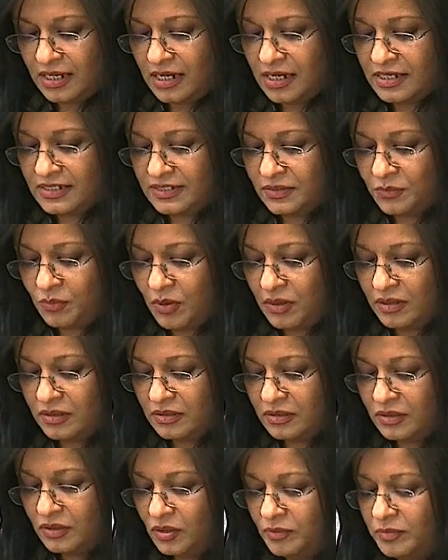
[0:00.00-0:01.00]
as the
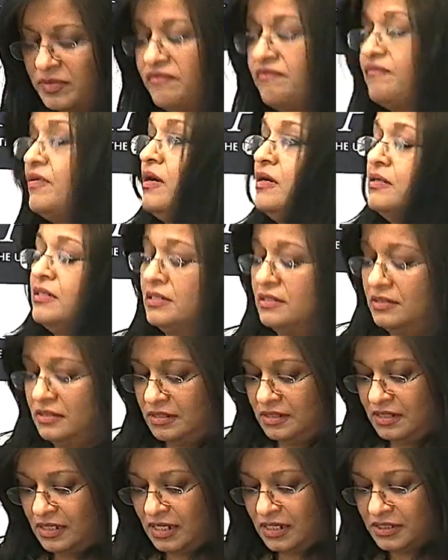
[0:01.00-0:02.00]
one whom the Father
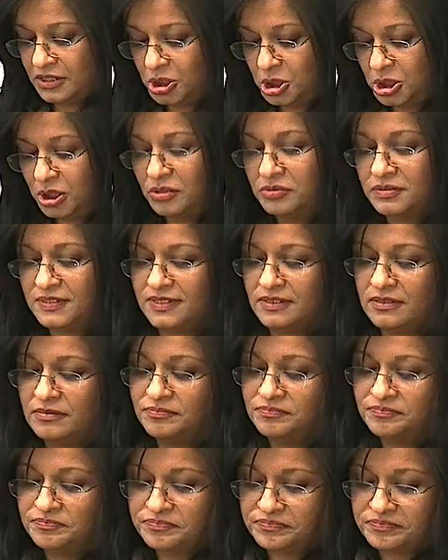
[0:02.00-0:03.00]
has chosen
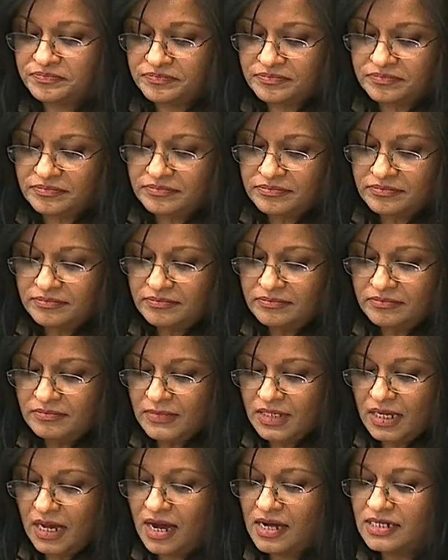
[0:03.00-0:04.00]

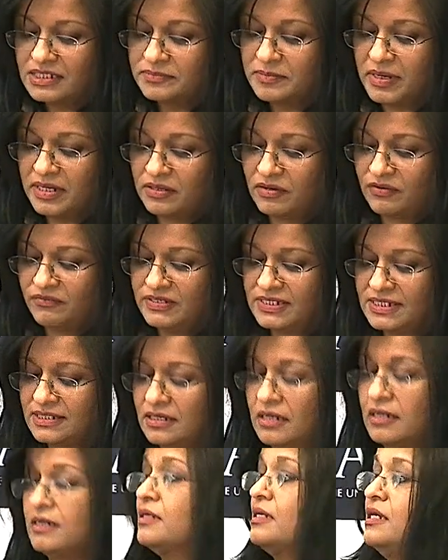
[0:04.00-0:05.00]
as mother of his
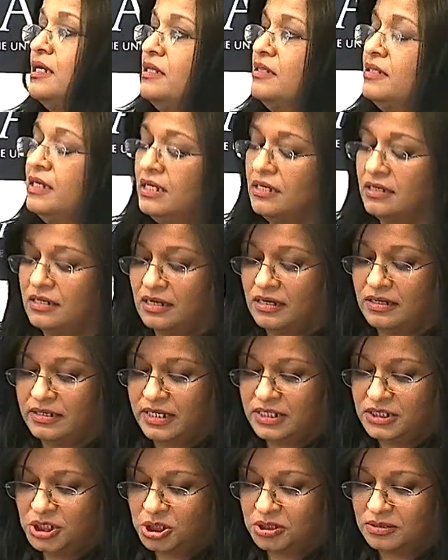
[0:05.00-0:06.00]
Son in the
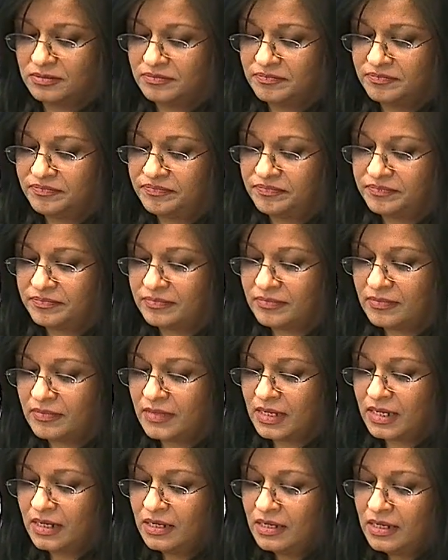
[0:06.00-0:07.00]
Incarnation.
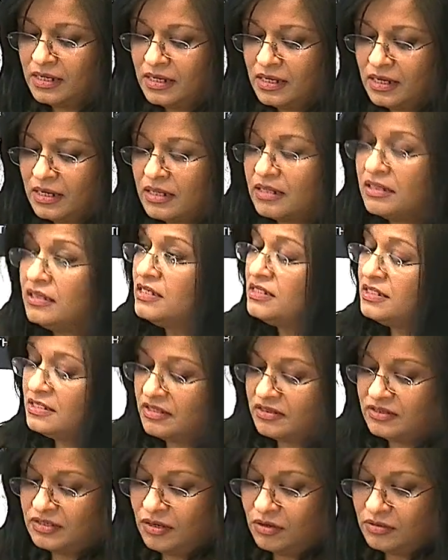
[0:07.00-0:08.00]
Thus, the
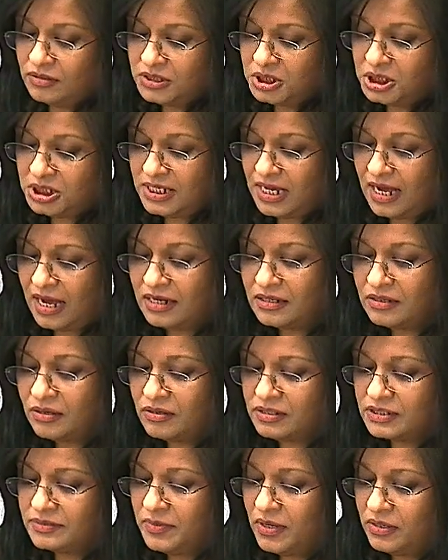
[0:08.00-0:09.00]
theology and
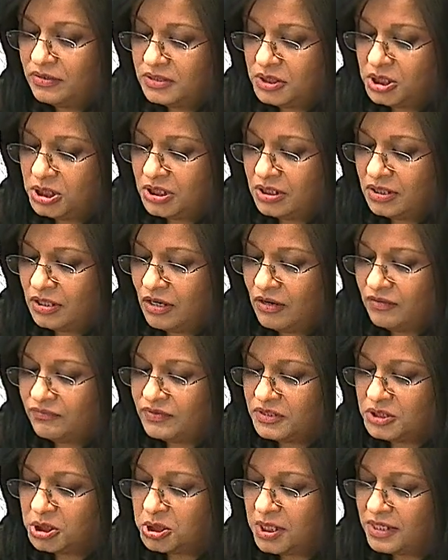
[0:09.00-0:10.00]
cosmology of
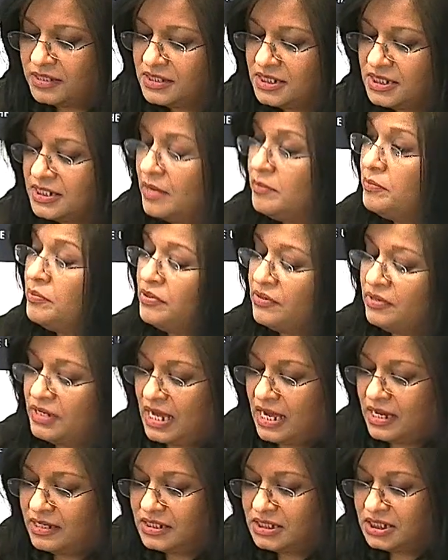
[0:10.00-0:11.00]
the transtemporal
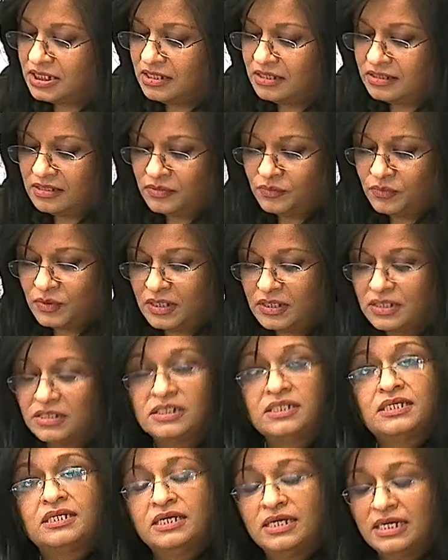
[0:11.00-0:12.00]
and eternal Word